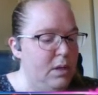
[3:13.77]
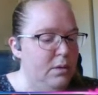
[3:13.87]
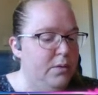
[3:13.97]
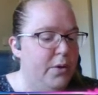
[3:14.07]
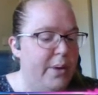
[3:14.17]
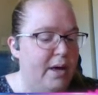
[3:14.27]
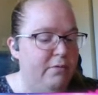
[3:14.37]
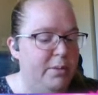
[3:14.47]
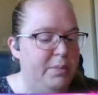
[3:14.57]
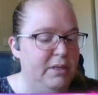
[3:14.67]
though
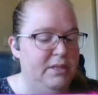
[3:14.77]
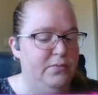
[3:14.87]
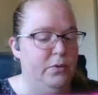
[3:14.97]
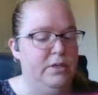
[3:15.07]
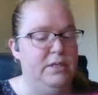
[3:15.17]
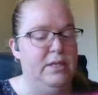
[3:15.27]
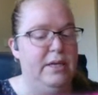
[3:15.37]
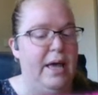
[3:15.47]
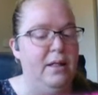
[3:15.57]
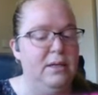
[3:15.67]
every police force in the
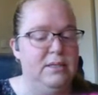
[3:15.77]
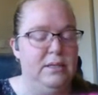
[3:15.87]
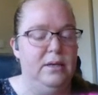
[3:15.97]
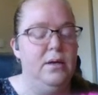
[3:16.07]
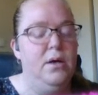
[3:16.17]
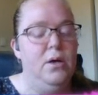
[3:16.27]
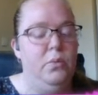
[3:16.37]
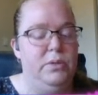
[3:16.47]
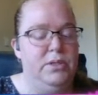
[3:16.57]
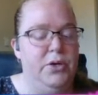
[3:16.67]
galaxy
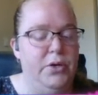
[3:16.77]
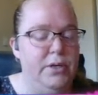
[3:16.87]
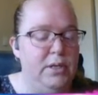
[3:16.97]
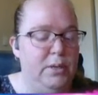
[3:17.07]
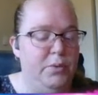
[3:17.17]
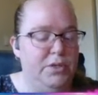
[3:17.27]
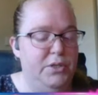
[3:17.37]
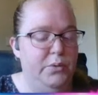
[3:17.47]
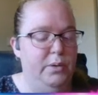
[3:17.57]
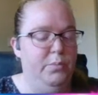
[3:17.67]
was currently
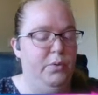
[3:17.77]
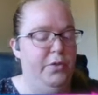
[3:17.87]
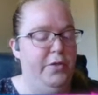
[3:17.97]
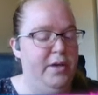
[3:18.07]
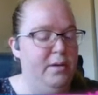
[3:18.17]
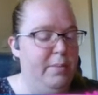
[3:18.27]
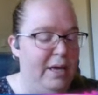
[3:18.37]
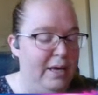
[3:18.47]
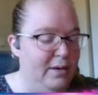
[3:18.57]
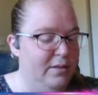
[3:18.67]
pursuing both him
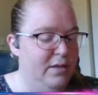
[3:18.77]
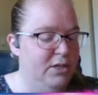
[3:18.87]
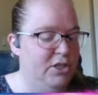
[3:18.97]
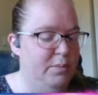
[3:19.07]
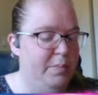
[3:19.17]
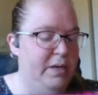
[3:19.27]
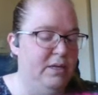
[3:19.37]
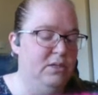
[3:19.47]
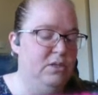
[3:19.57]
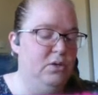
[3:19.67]
and this ship he
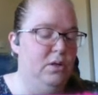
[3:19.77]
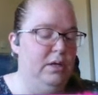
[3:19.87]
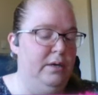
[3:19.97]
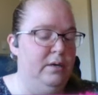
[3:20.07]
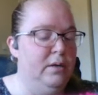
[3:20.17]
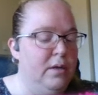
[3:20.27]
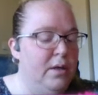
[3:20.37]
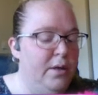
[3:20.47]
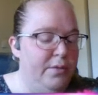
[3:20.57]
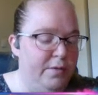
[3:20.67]
had stolen,
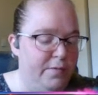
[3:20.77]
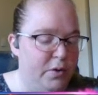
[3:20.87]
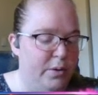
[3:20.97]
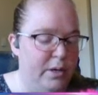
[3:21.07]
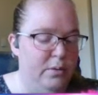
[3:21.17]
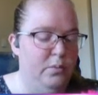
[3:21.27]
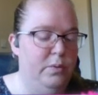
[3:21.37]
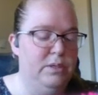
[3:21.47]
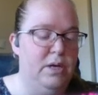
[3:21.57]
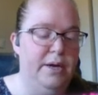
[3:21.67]
the Vogan
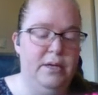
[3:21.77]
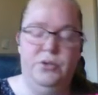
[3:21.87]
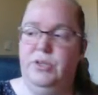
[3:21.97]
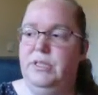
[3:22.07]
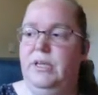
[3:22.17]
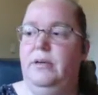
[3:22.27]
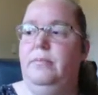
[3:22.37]
was not interested.